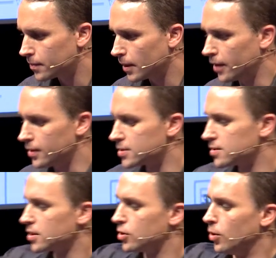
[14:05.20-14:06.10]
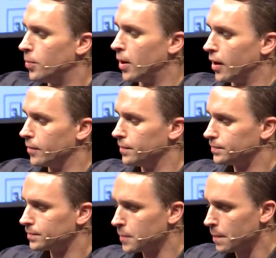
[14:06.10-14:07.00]
And this is the cool part.
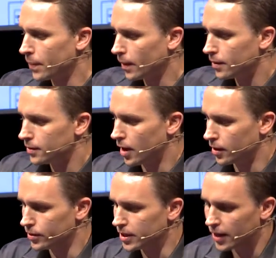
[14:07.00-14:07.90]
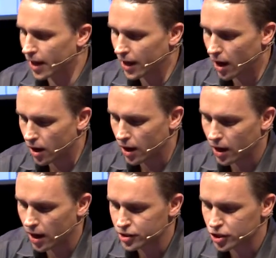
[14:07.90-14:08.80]
Not only can I
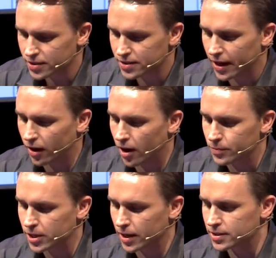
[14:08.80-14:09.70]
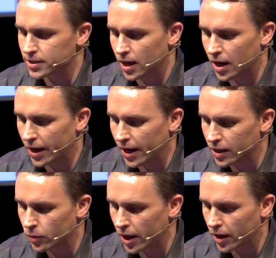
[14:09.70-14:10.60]
adjust that object any
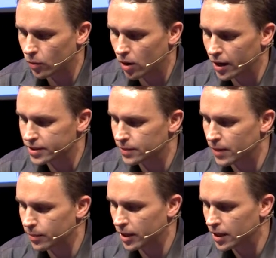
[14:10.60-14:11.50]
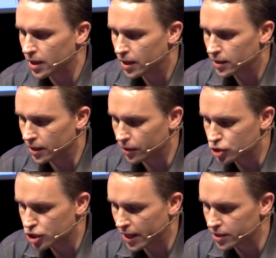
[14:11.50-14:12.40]
way I want and maybe
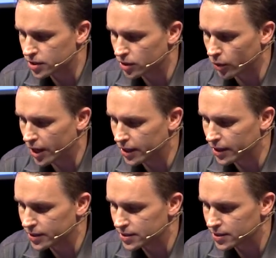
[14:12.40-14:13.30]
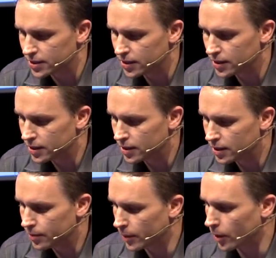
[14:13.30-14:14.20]
change the gradient.
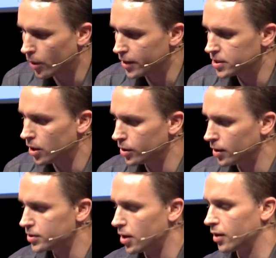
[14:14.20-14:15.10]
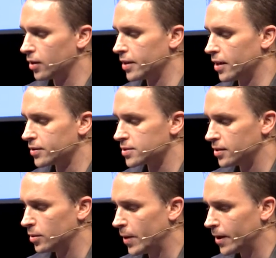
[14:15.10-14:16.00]
Maybe I want it to go a little darker. That looks a
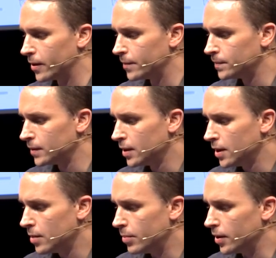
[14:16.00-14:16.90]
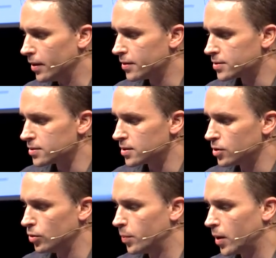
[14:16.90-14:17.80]
little better. But this is the
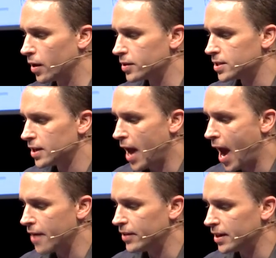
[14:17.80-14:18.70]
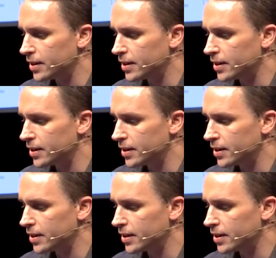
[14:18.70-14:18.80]
cool part, having